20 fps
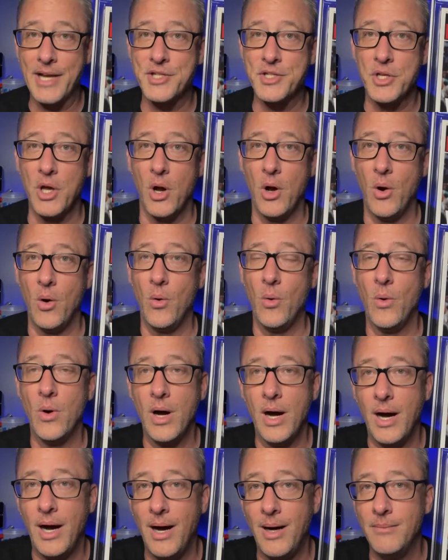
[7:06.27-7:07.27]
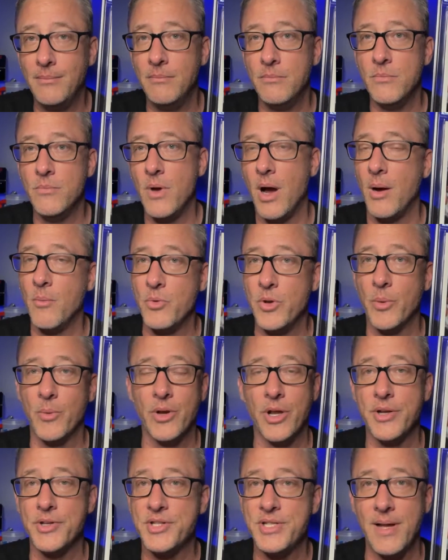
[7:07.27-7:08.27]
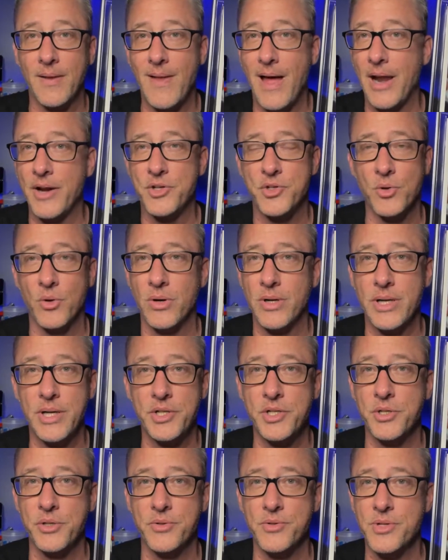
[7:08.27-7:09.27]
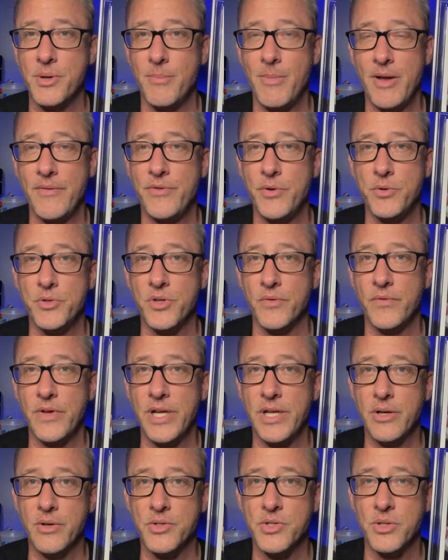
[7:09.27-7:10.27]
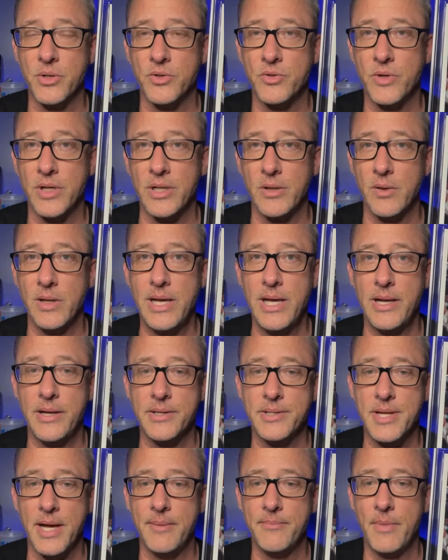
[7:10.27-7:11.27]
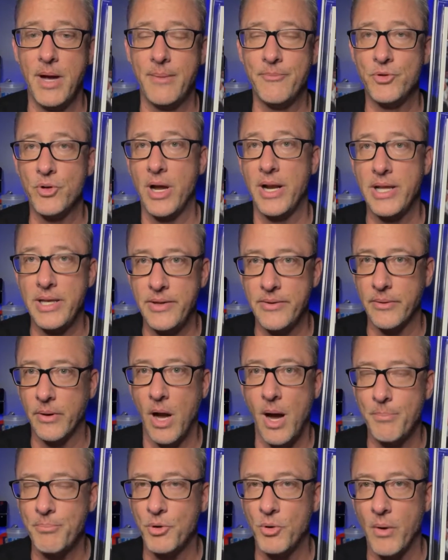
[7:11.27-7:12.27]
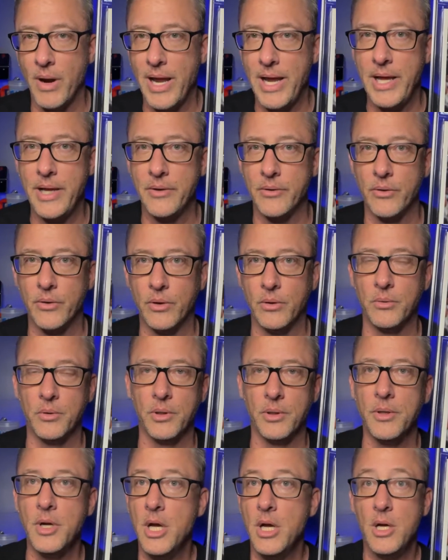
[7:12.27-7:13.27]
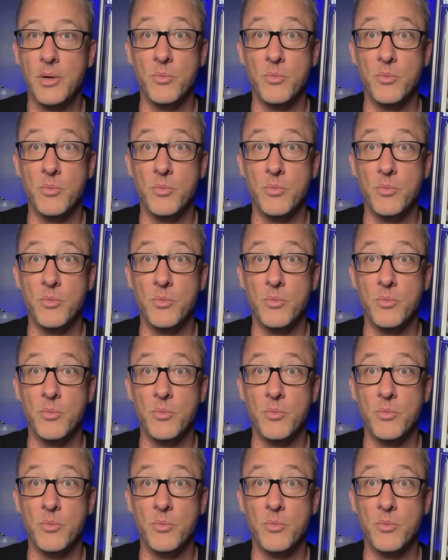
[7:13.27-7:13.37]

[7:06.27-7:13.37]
So you're going to see a lot of Jordan issues on my future videos still trickle in as I'm trying to either upgrade or